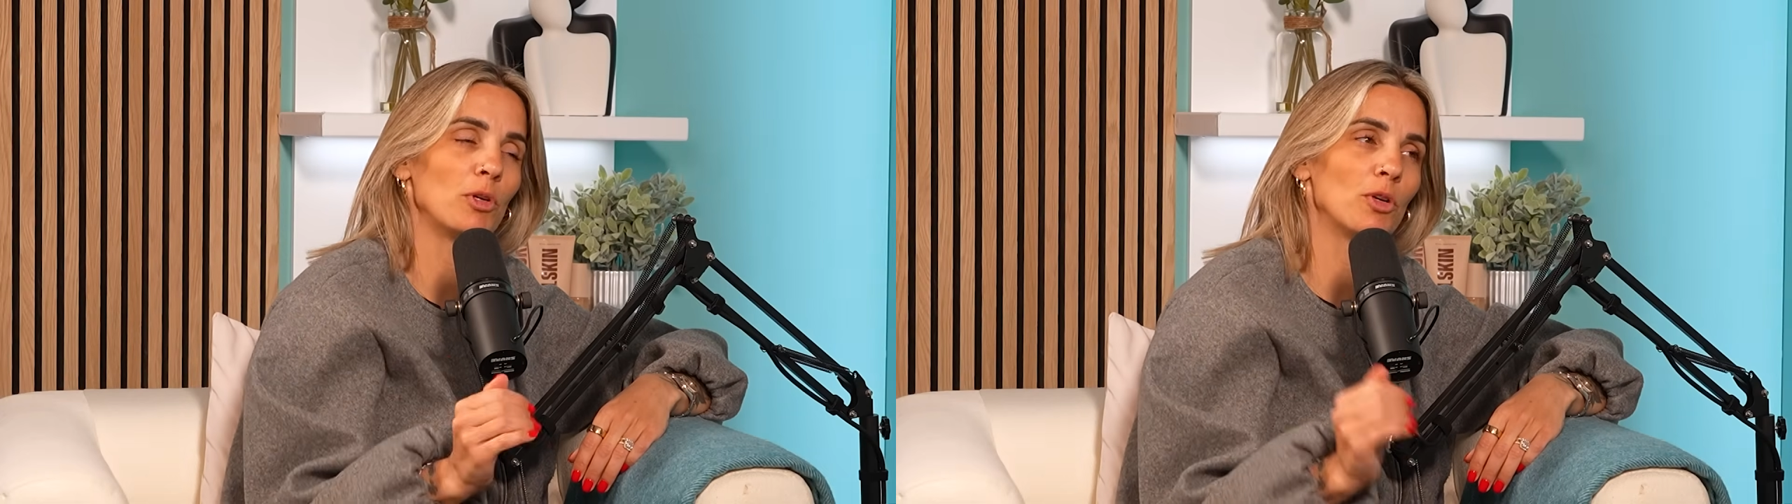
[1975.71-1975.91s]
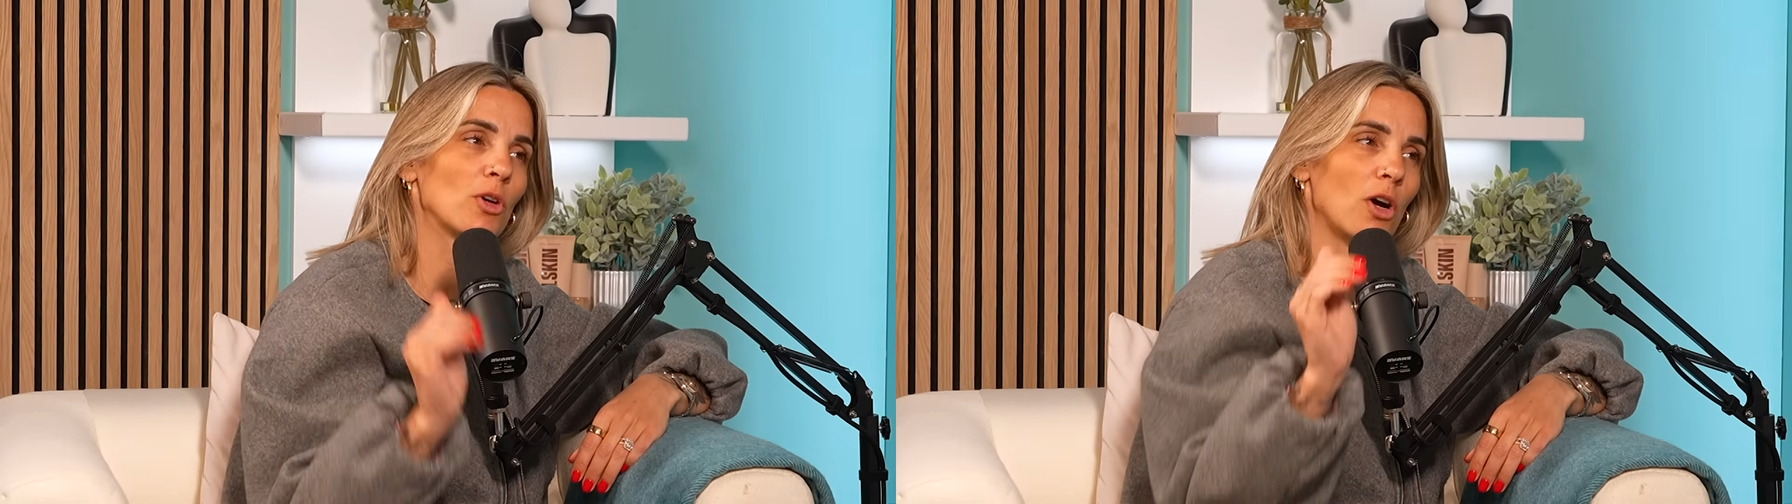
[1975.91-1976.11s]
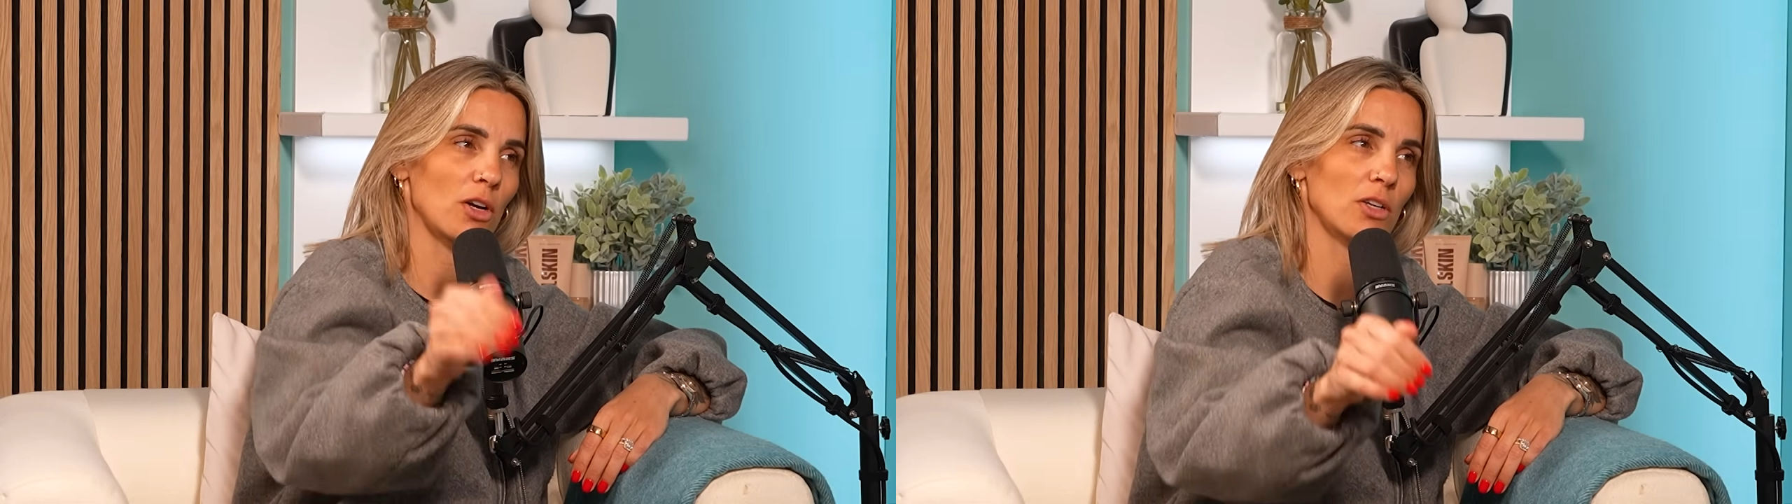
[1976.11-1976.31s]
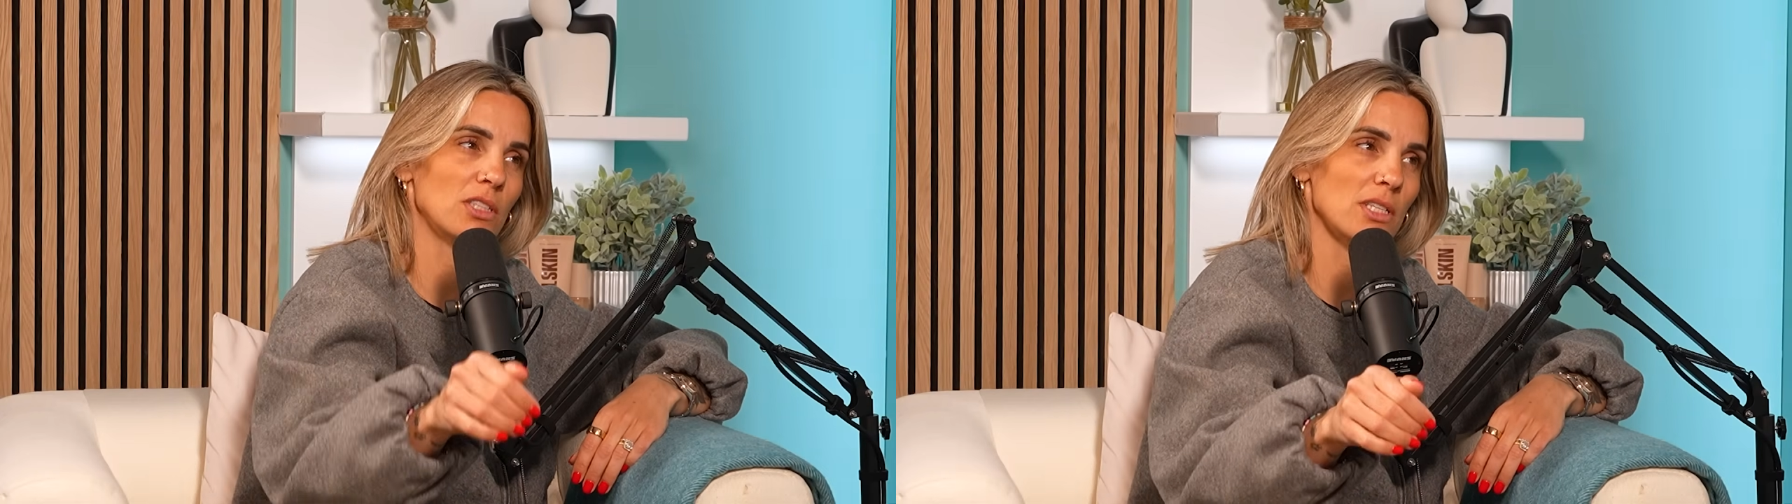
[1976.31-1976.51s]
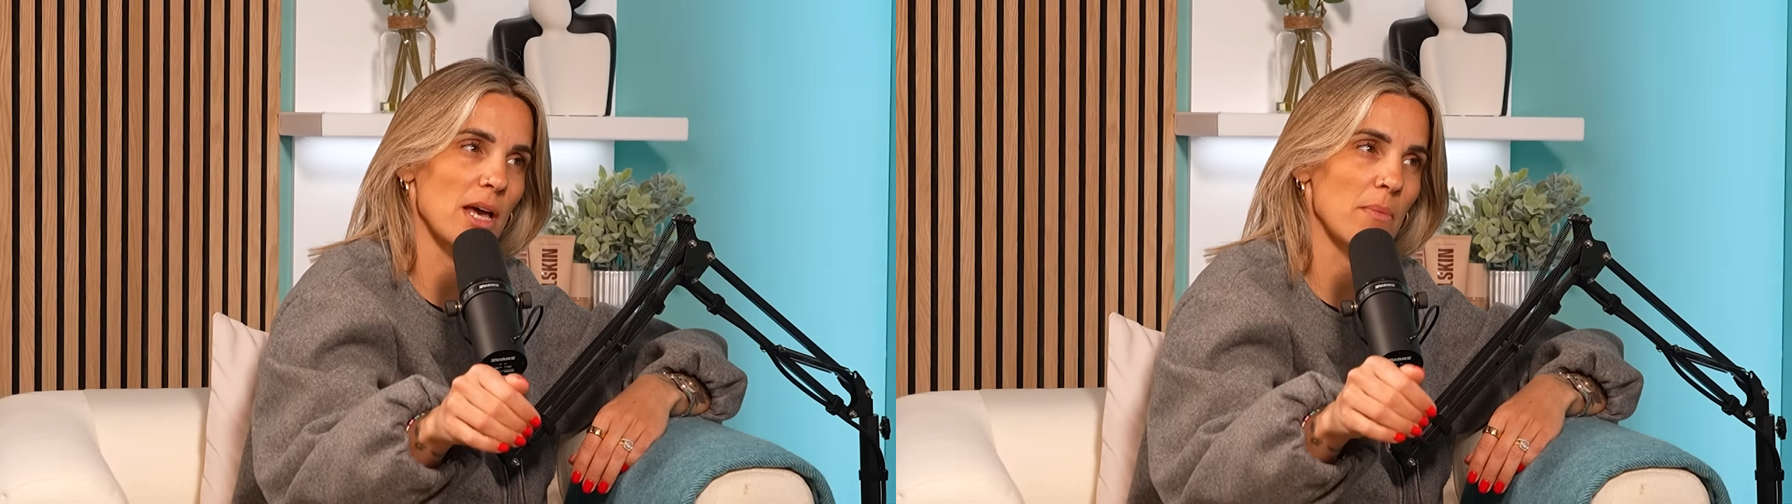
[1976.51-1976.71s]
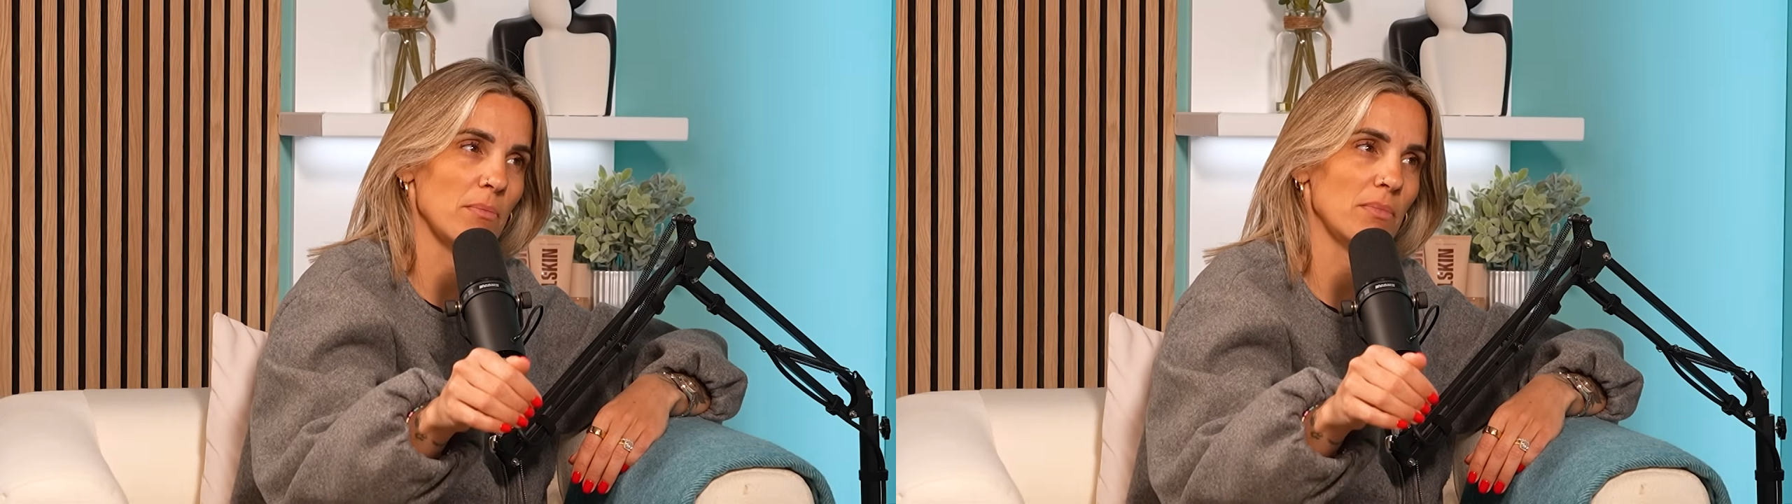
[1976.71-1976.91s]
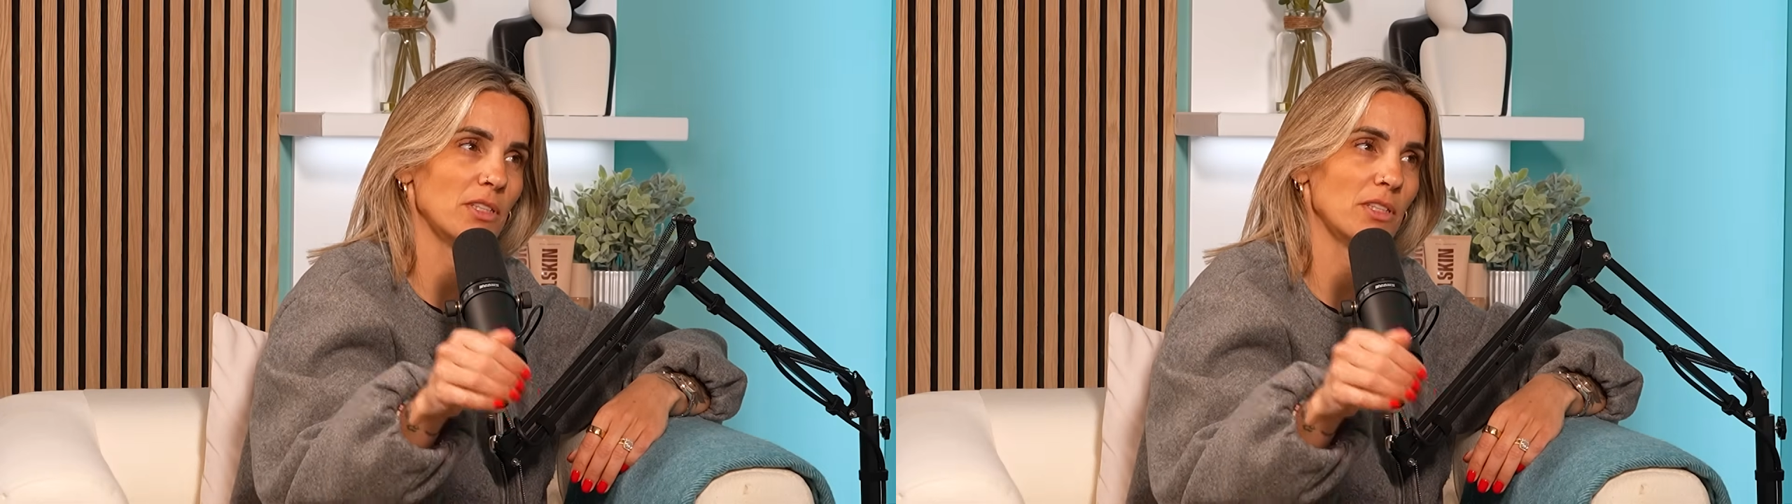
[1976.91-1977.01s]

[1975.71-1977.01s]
but you can't go to them?